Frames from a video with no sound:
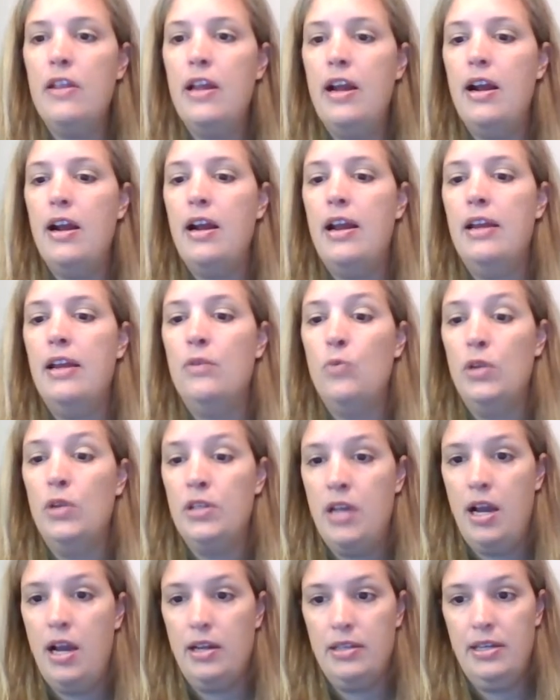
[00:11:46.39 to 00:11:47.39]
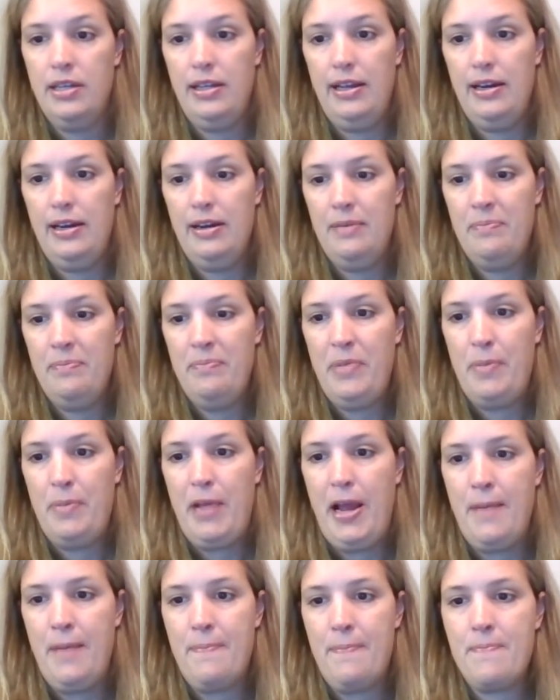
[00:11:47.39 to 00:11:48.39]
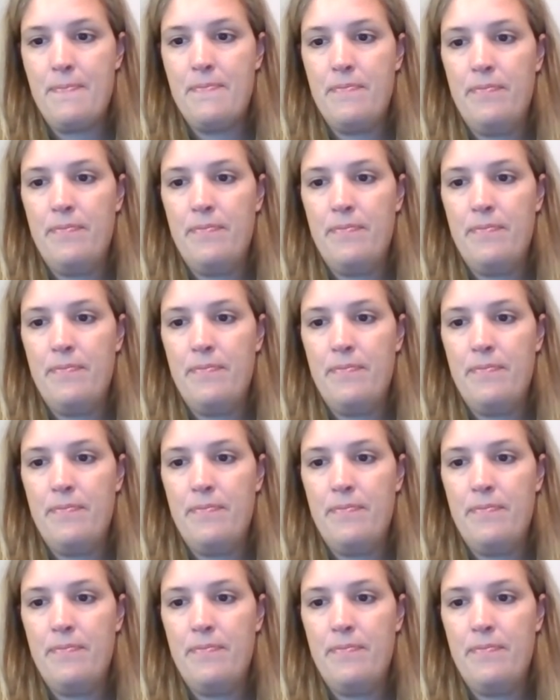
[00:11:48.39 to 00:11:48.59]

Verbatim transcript: there and we'll talk to you later. Bye bye.